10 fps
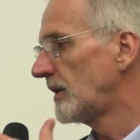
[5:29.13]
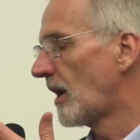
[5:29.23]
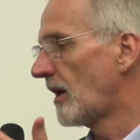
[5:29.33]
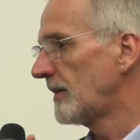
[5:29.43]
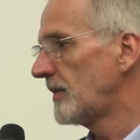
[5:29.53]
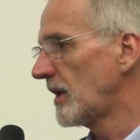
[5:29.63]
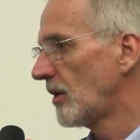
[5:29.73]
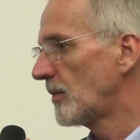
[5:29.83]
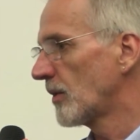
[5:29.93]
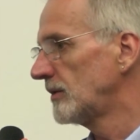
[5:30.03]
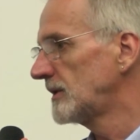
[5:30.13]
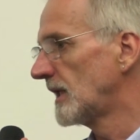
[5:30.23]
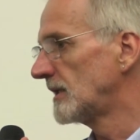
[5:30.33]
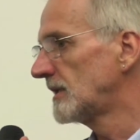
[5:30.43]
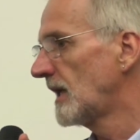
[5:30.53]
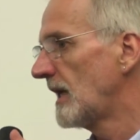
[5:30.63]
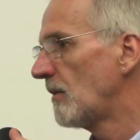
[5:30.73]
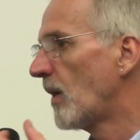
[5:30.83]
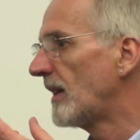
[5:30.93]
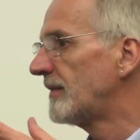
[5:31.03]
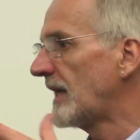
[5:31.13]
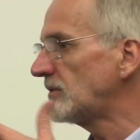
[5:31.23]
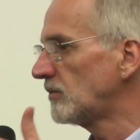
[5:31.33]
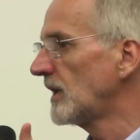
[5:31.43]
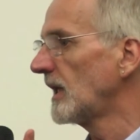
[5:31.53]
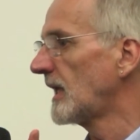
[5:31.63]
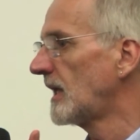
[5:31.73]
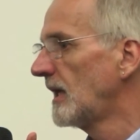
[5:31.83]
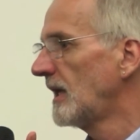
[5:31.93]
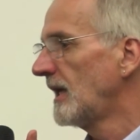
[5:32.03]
and the IPO process, what that's really